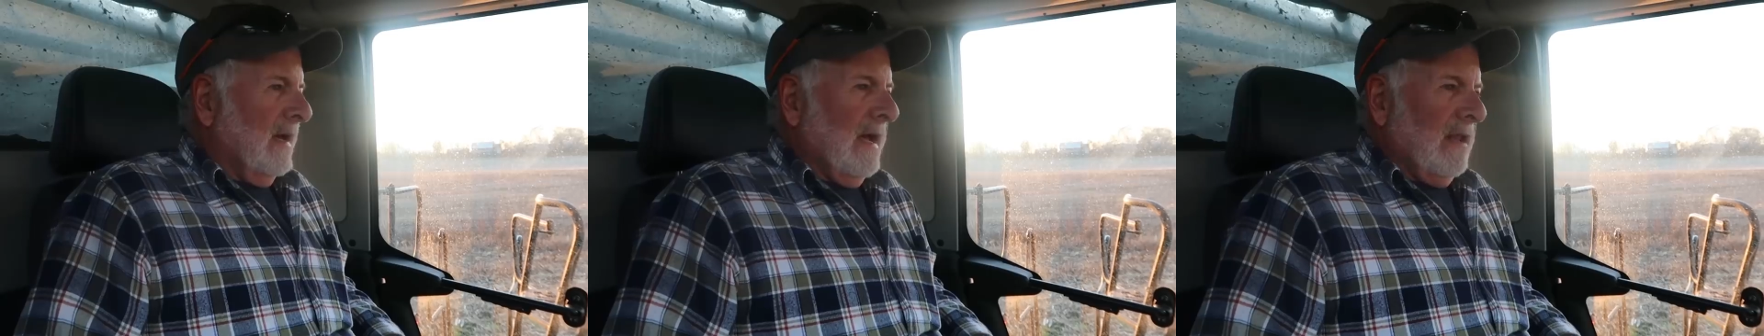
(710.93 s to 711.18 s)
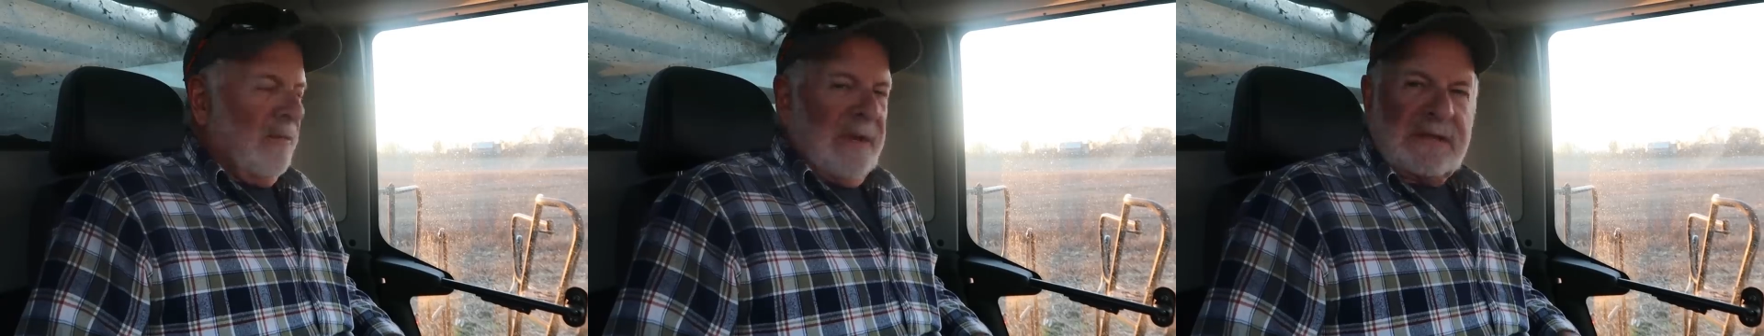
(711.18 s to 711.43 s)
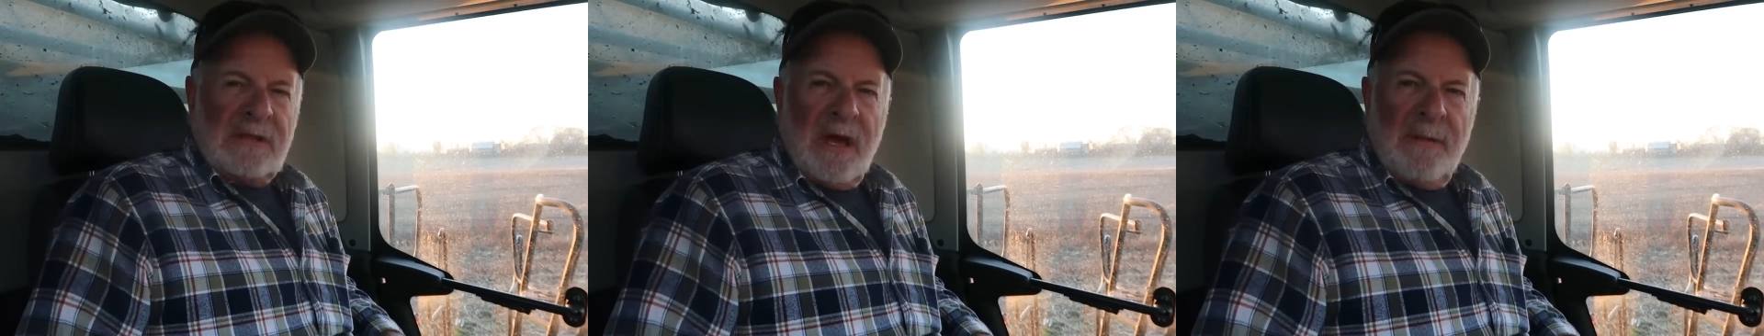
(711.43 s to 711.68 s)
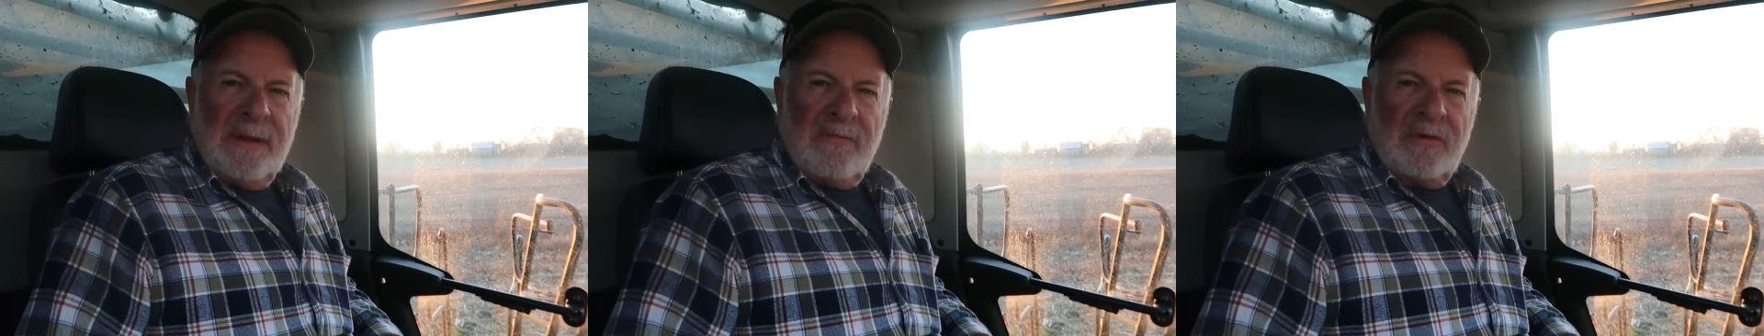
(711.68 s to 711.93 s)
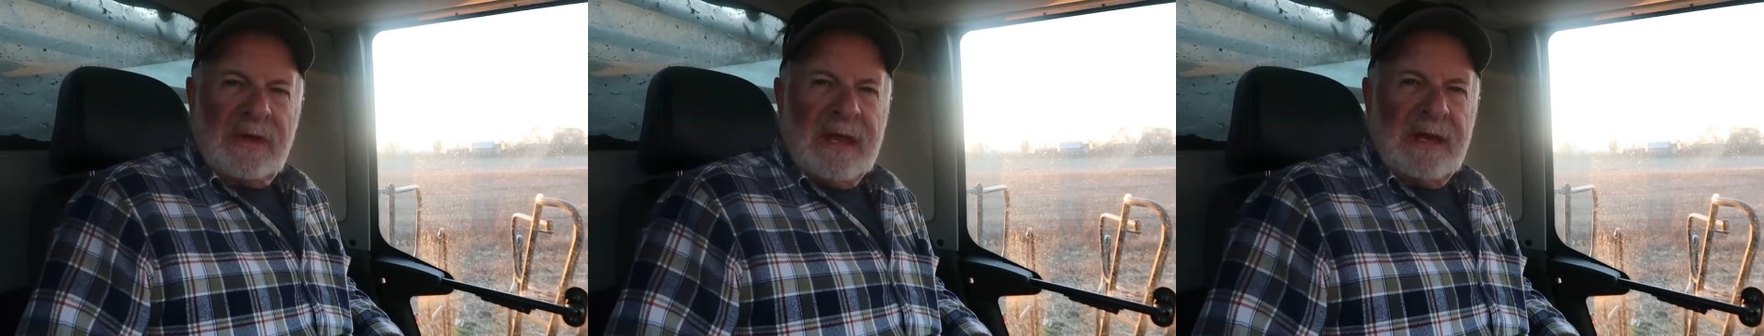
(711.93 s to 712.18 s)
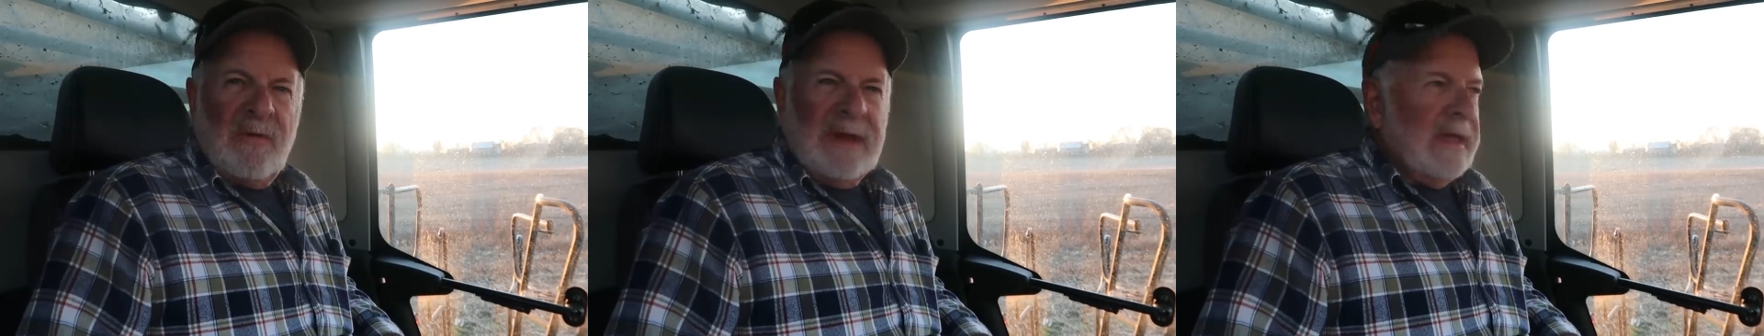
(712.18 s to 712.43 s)
little bit sloppy, but I
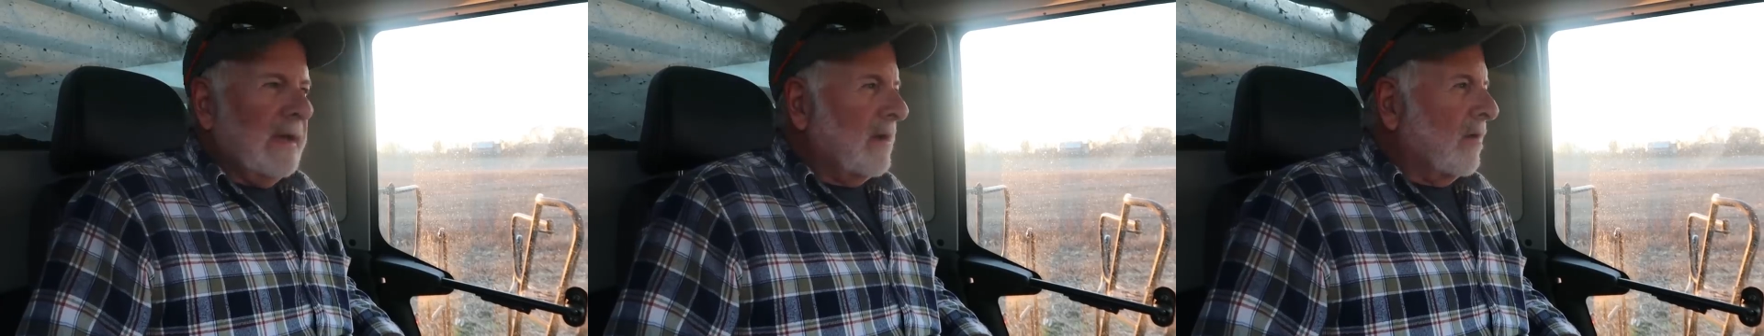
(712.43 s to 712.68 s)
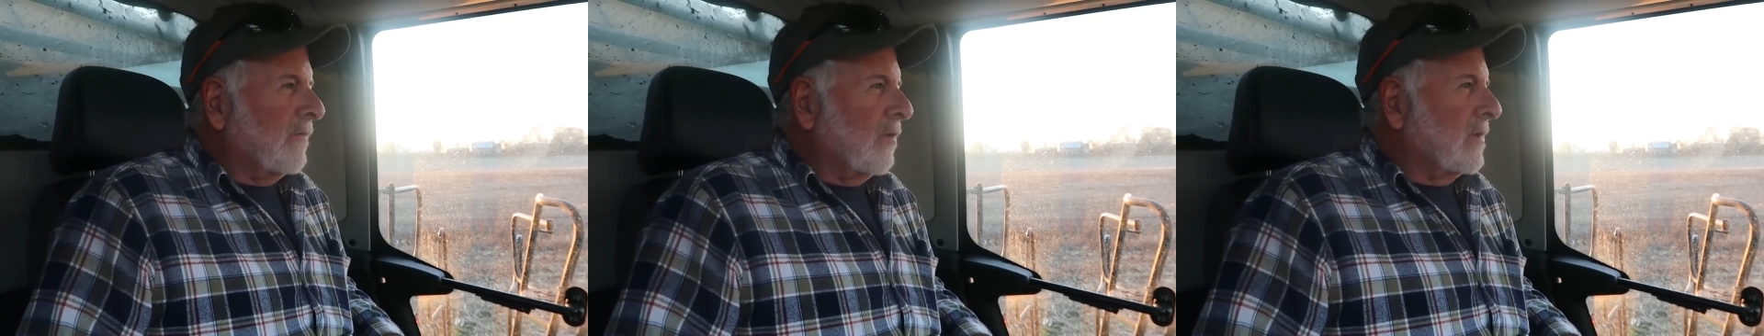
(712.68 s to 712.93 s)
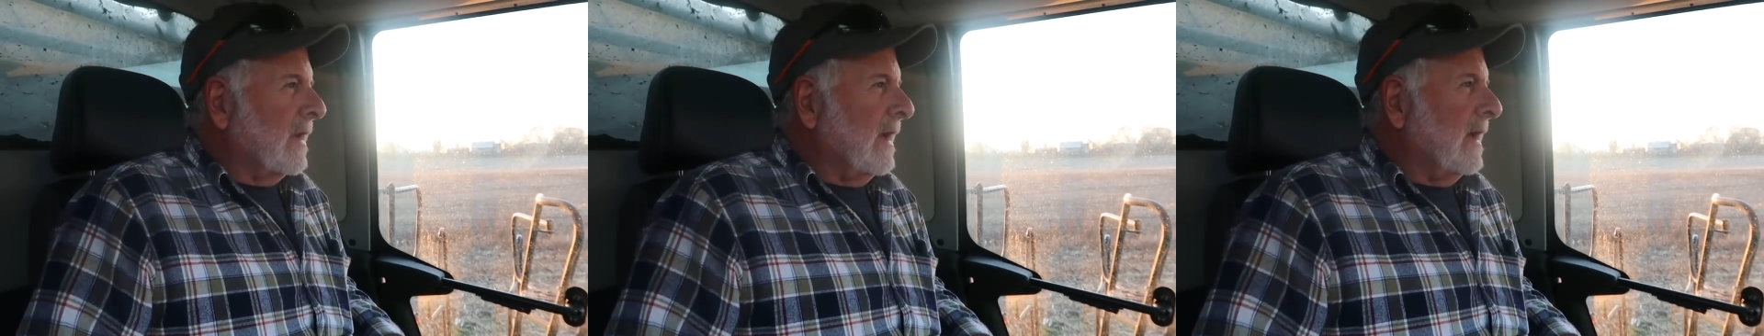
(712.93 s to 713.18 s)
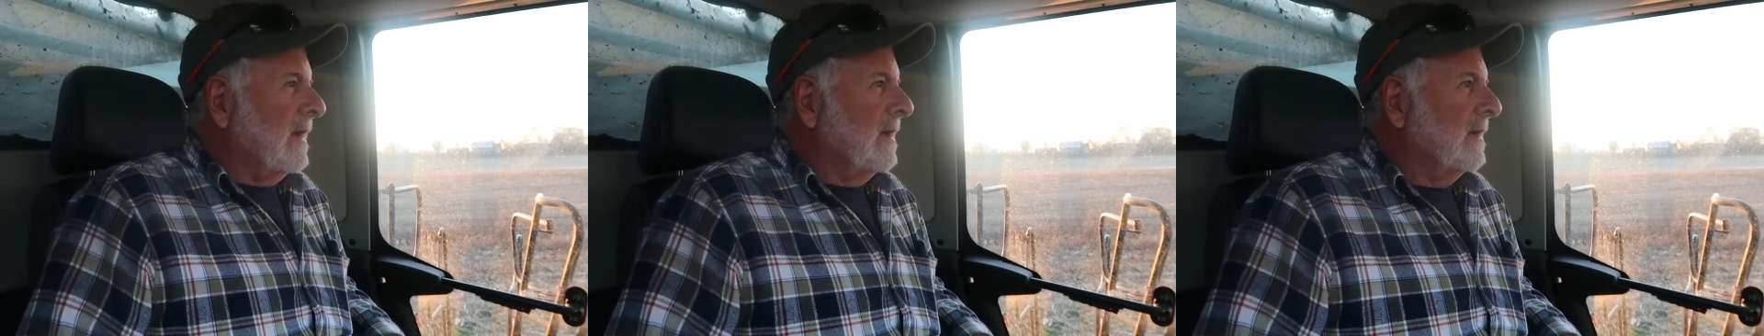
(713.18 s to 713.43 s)
think we can get it off okay.